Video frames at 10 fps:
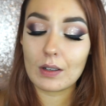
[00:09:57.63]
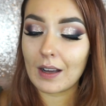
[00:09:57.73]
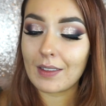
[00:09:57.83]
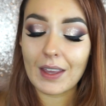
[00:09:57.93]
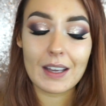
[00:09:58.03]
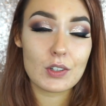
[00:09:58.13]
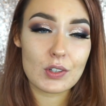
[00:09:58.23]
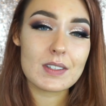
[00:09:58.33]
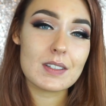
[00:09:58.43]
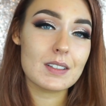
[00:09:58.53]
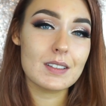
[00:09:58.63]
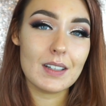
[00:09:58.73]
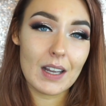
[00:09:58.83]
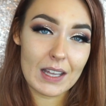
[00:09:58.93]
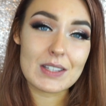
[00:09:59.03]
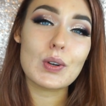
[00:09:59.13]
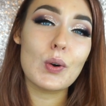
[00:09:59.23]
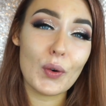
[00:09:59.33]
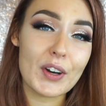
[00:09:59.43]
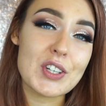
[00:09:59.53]
I think it just It's
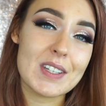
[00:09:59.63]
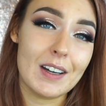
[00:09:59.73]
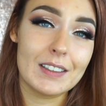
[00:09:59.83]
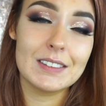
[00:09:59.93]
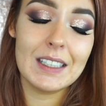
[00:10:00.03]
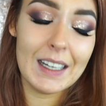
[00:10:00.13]
gorgeous on.